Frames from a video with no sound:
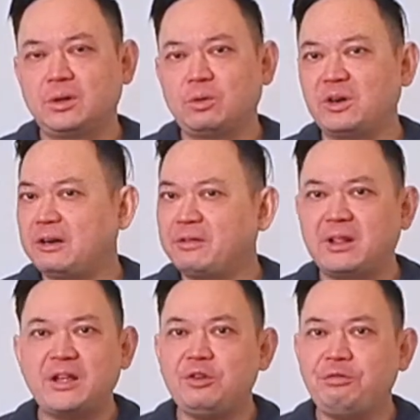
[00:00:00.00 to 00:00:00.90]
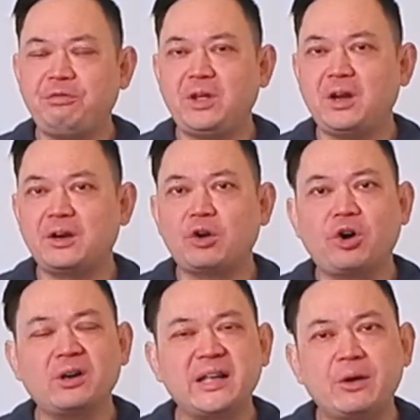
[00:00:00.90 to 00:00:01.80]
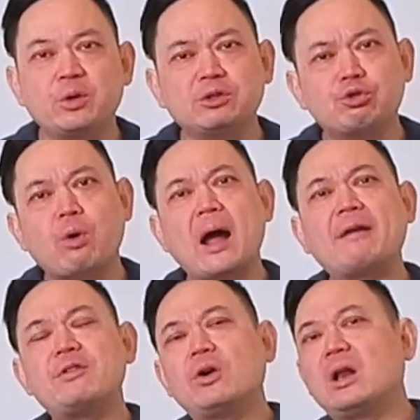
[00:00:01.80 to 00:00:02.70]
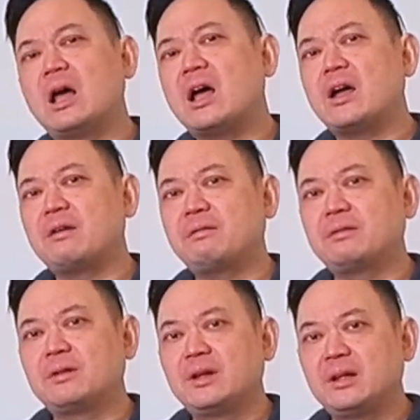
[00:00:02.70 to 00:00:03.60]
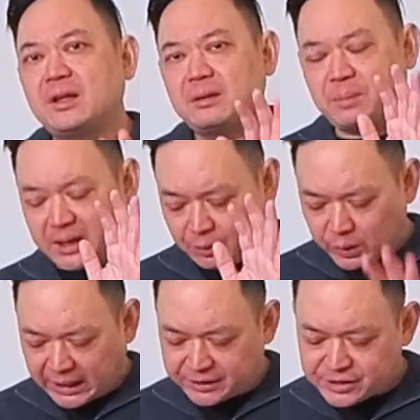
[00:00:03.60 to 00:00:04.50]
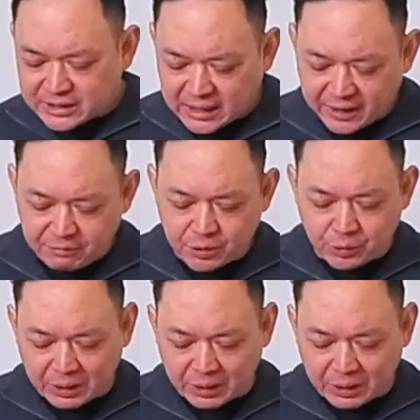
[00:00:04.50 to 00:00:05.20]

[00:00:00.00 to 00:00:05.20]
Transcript: Whatever that you fear, not only it will drive your life, but it will enslave you.